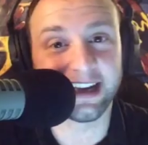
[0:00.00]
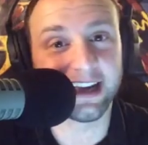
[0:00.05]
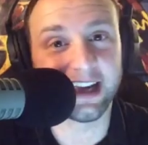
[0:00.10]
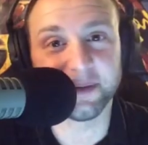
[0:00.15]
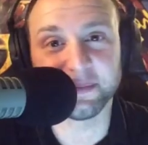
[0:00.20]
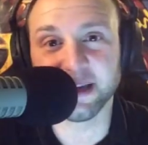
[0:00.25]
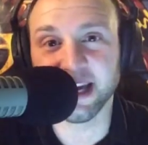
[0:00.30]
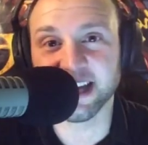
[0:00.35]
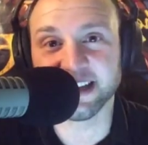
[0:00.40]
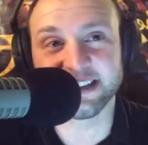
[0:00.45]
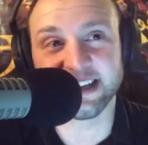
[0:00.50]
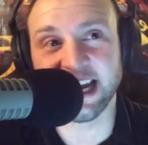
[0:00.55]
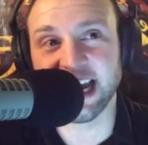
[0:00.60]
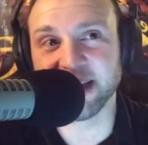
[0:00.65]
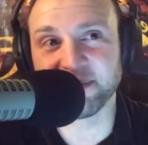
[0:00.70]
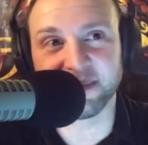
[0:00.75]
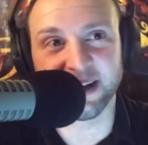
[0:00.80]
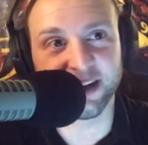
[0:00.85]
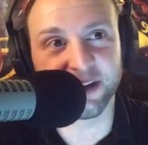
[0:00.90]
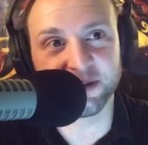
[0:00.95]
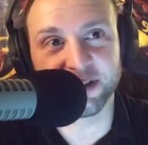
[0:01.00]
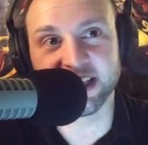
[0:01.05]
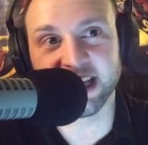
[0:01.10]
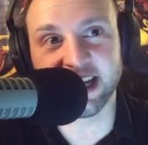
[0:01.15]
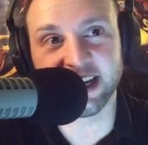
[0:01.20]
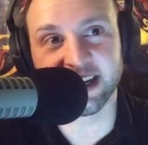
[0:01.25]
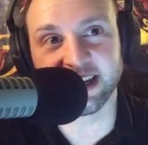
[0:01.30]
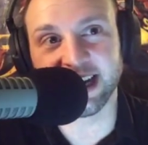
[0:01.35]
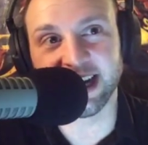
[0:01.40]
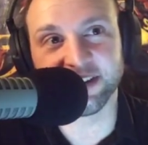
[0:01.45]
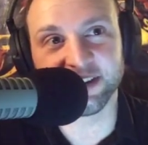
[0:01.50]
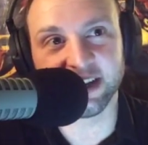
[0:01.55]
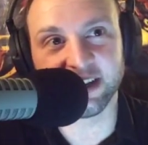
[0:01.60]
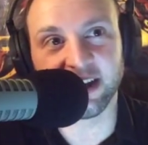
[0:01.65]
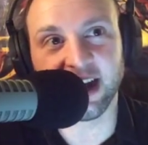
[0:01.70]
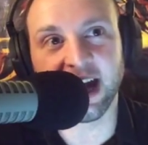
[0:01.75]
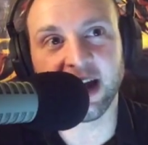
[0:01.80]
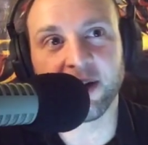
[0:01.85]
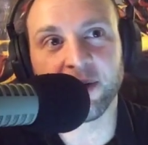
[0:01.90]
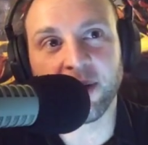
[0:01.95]
I got to be honest. I had my own take on how
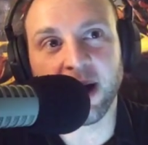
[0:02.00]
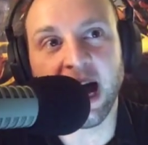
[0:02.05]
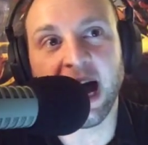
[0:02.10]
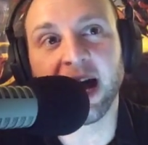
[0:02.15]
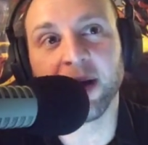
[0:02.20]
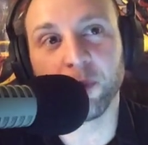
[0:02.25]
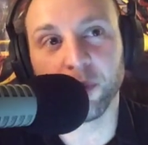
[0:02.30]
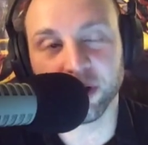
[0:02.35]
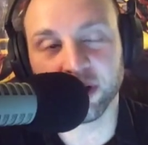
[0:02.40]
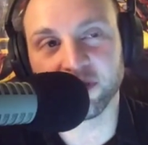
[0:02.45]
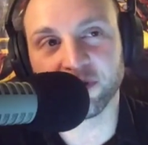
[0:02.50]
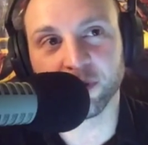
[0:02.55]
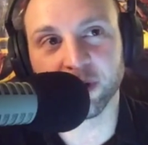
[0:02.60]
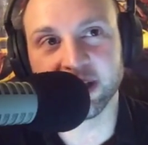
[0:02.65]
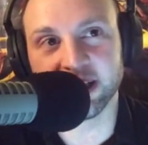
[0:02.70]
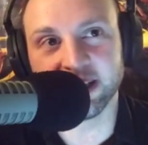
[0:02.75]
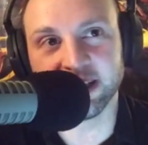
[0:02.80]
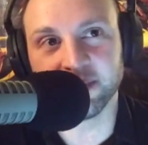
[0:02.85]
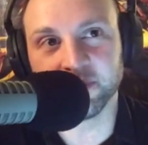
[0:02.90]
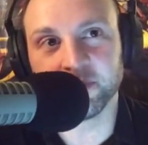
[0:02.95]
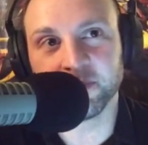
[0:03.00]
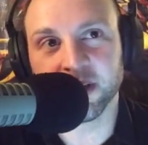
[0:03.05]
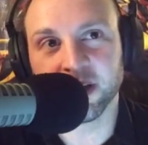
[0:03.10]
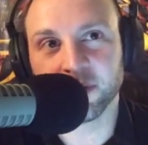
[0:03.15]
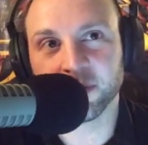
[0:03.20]
they, how I would have written it,